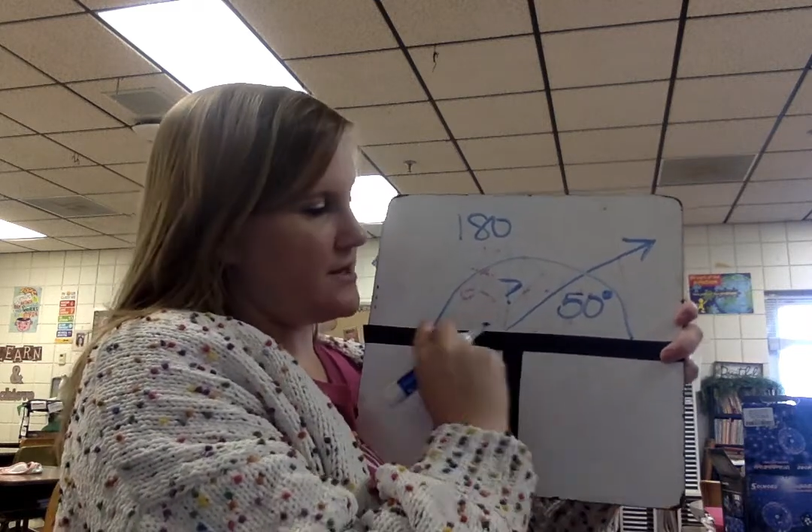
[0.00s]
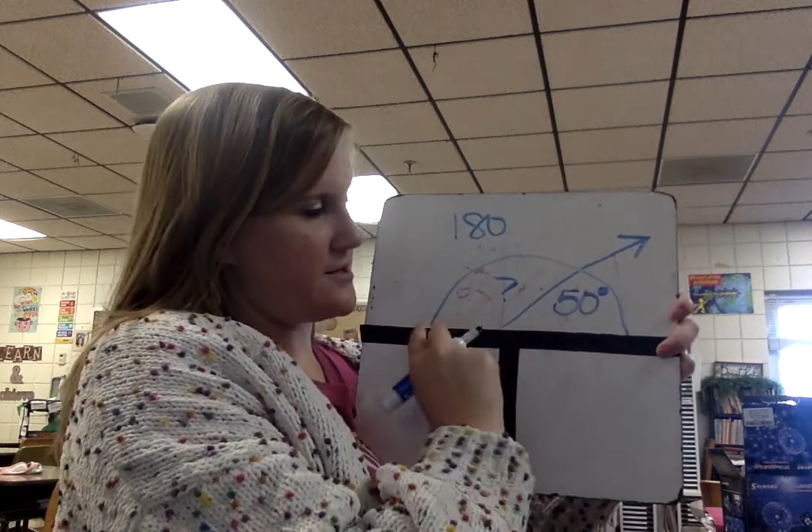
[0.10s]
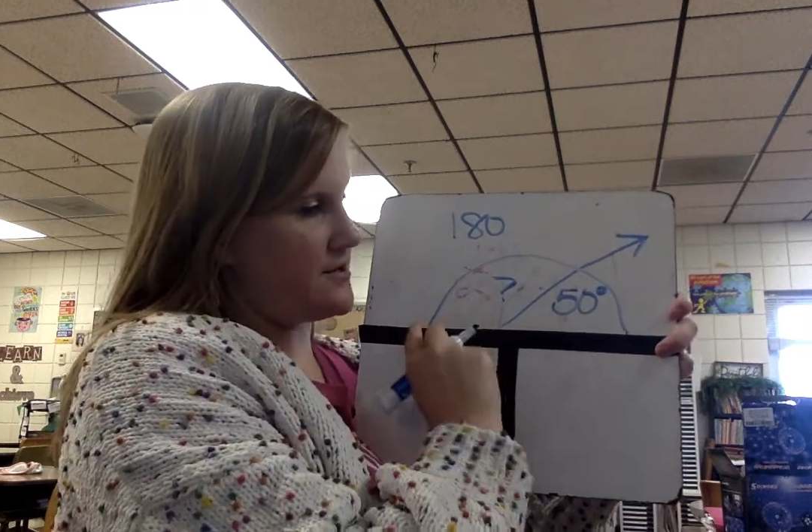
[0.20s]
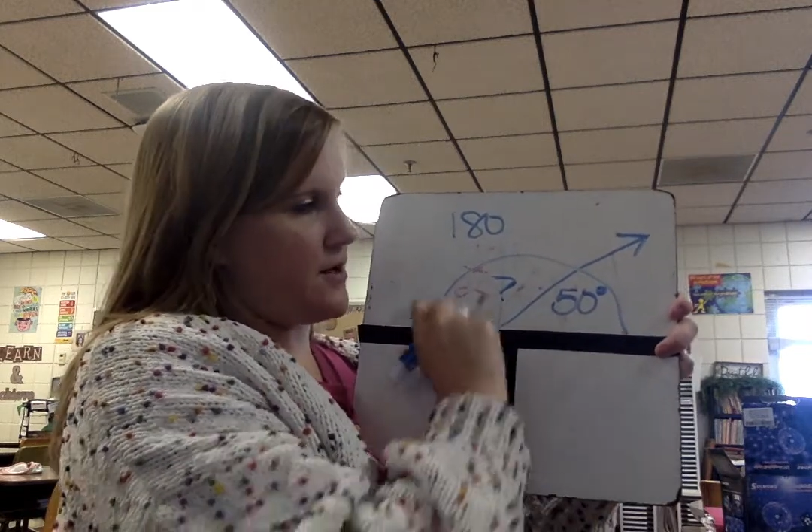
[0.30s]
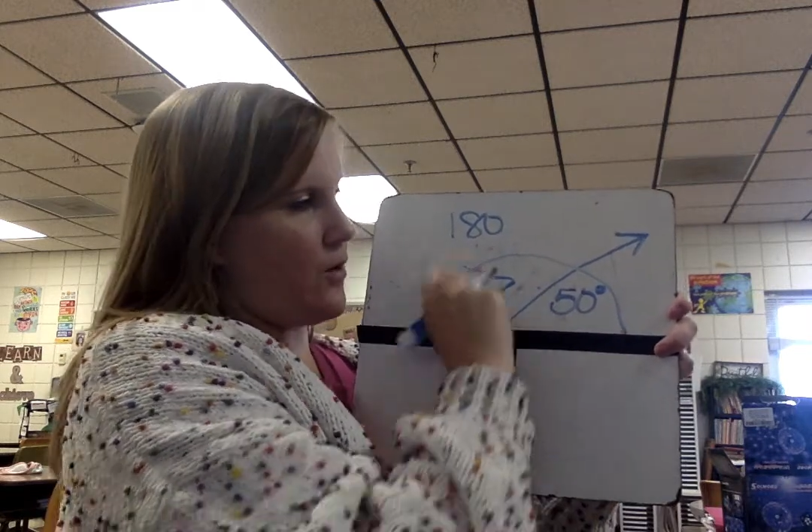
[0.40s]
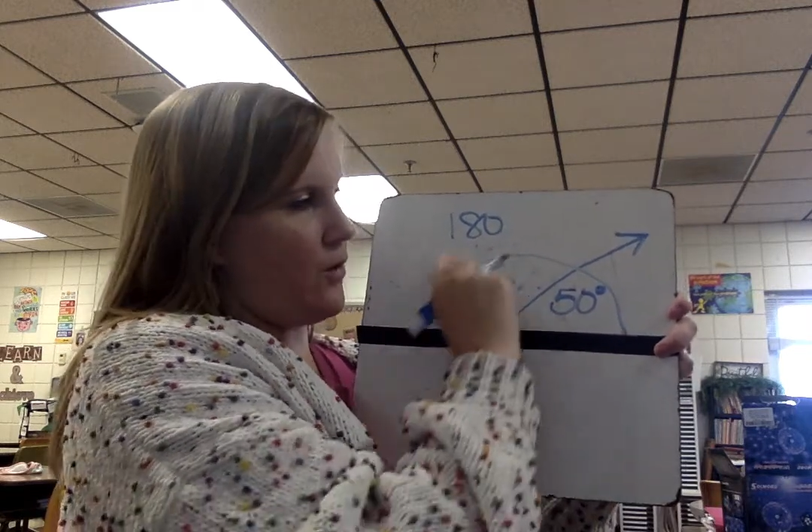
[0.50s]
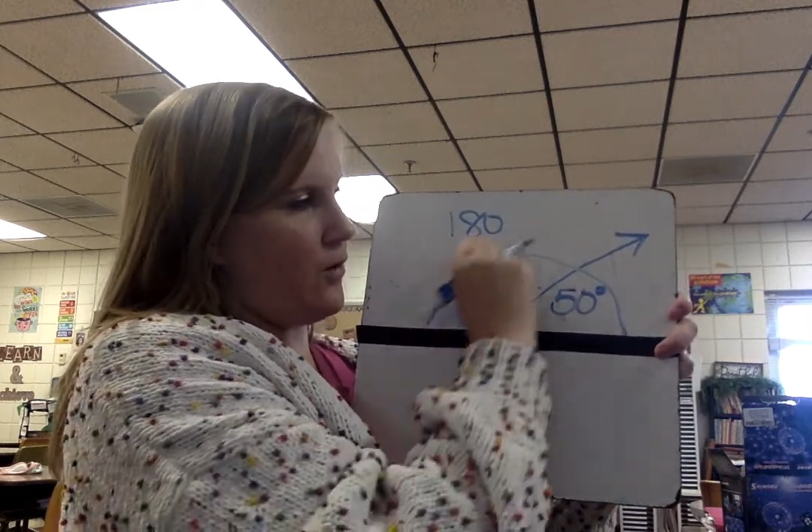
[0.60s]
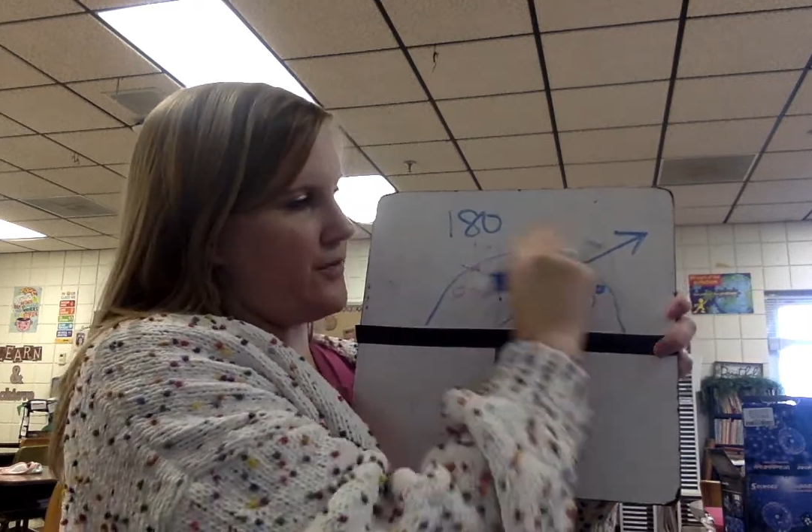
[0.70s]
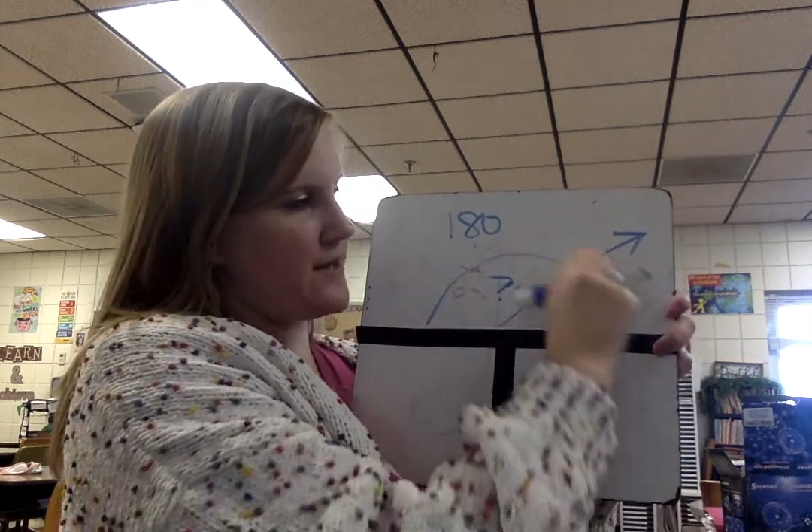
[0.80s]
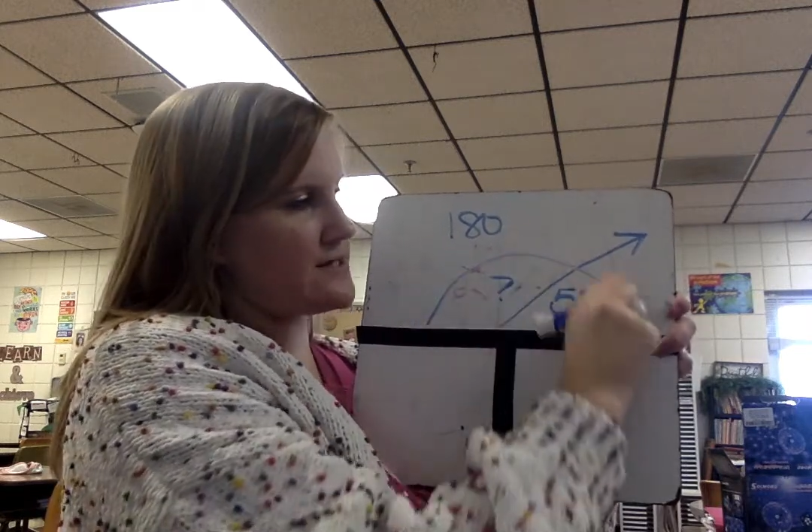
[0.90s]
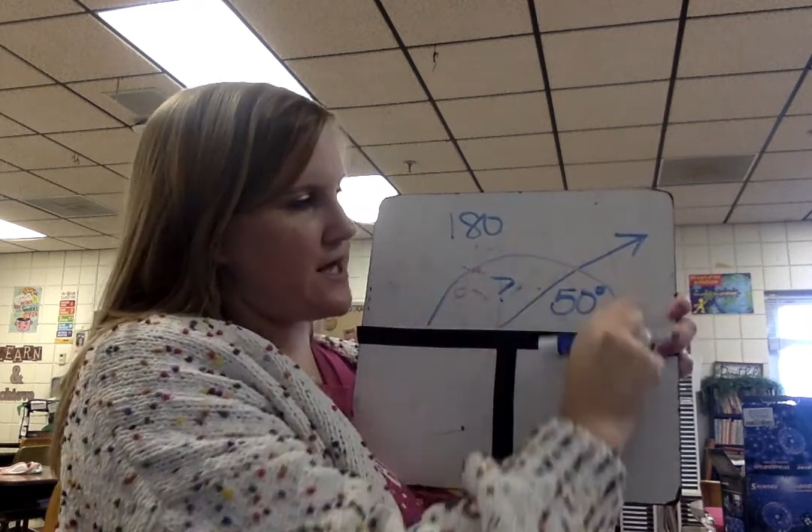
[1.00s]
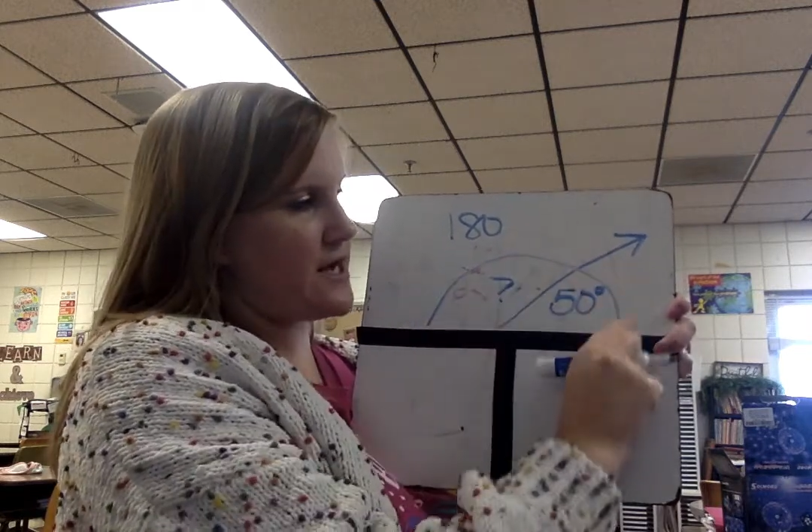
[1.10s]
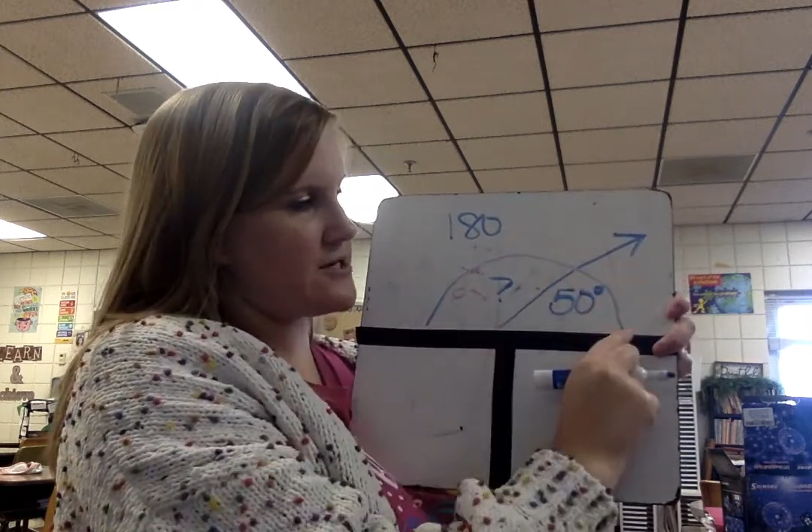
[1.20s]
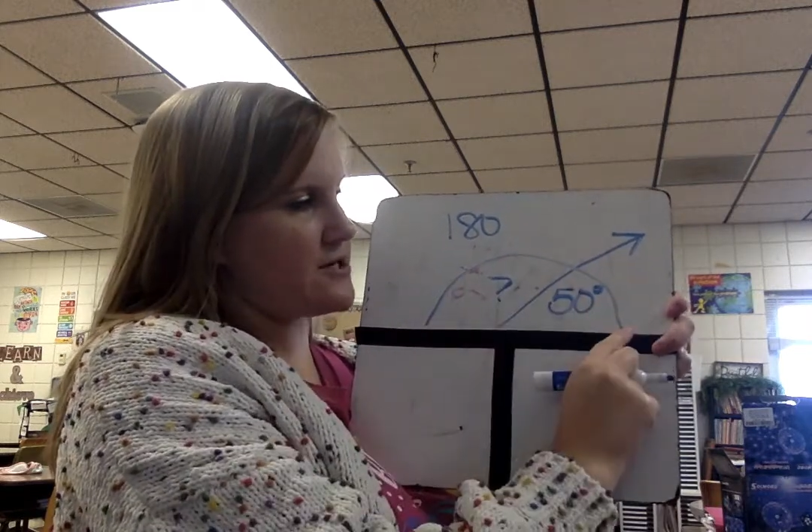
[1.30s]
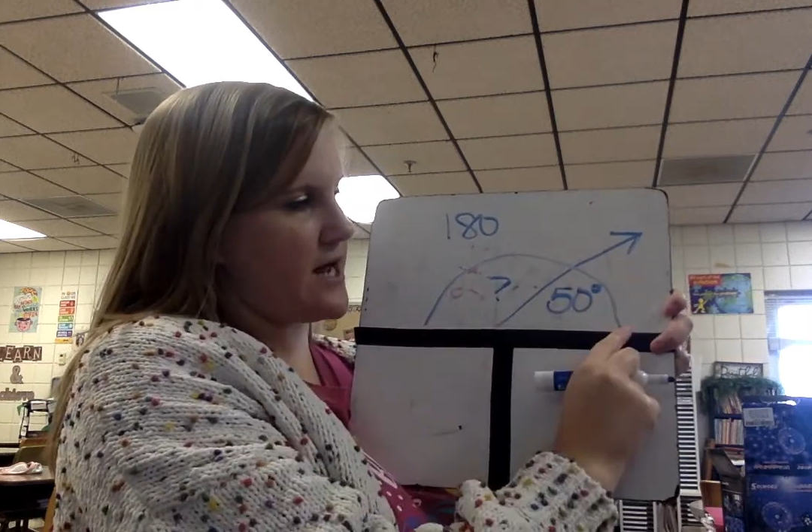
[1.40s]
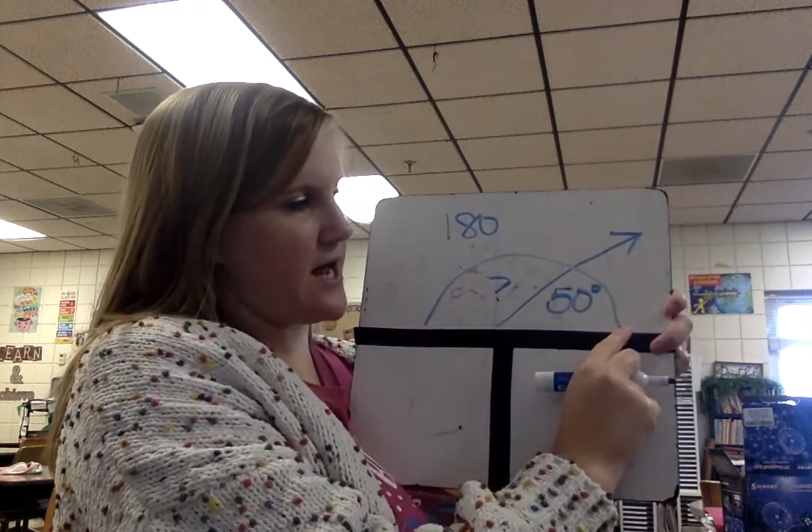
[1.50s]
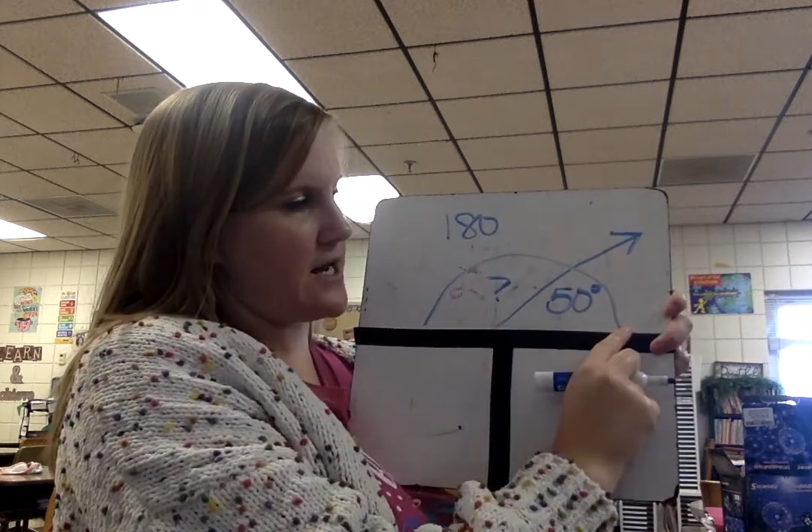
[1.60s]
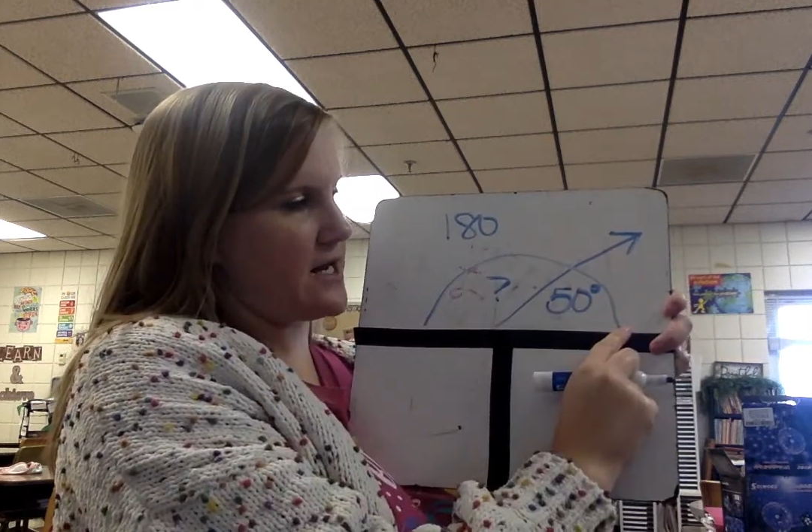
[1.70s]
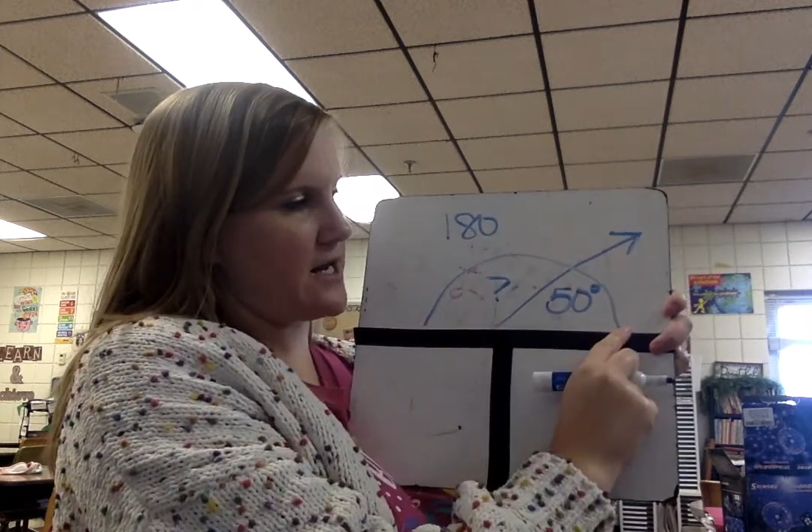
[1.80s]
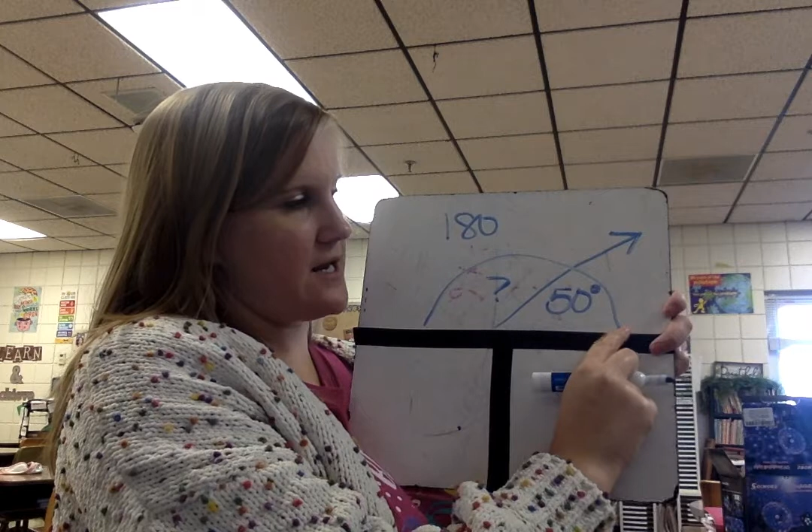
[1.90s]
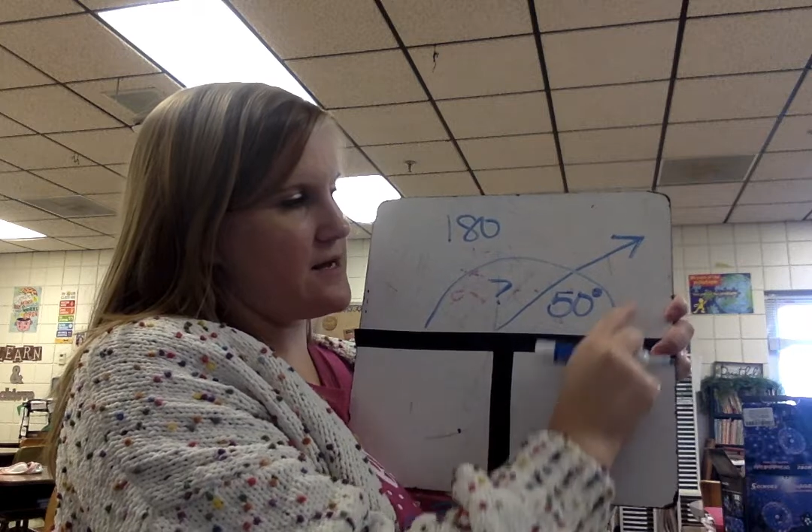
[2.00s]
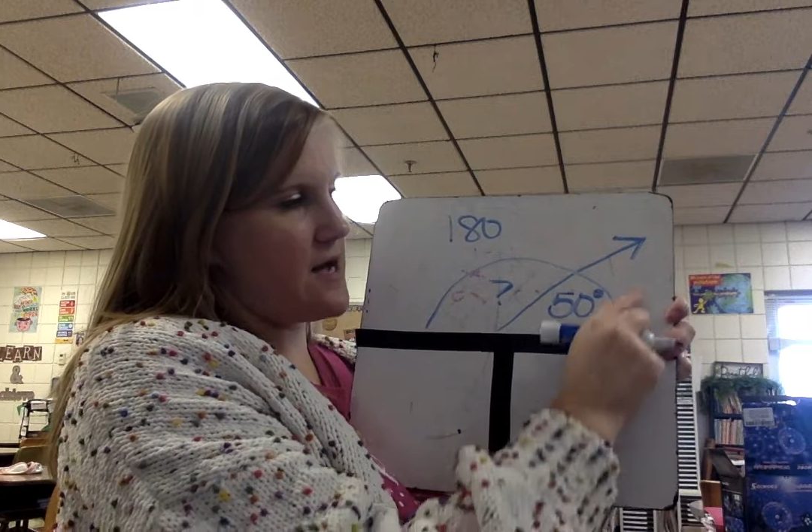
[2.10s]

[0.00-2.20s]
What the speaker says: So if the whole thing is 180,